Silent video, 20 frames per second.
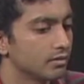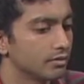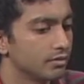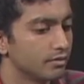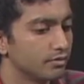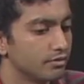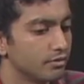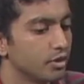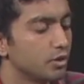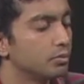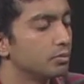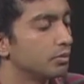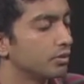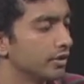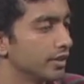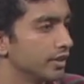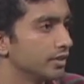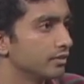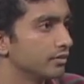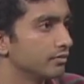
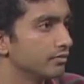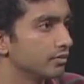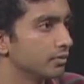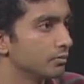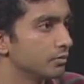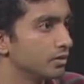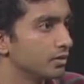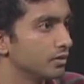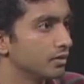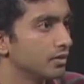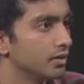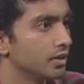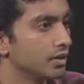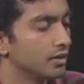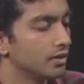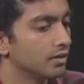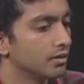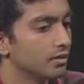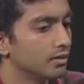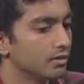viewpoint, from a
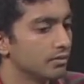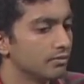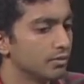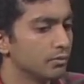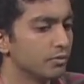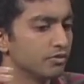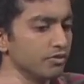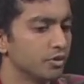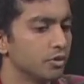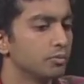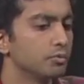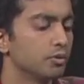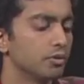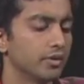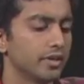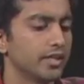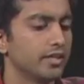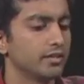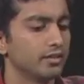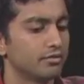
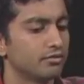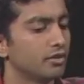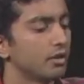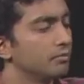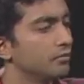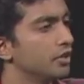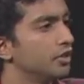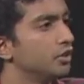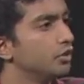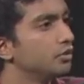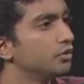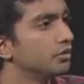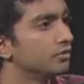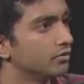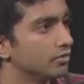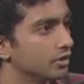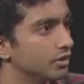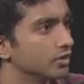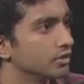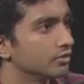viewpoint from the
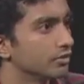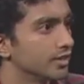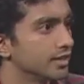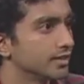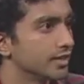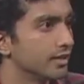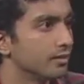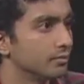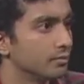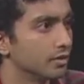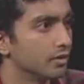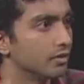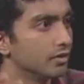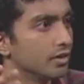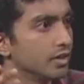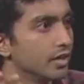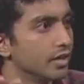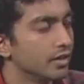universe, for example,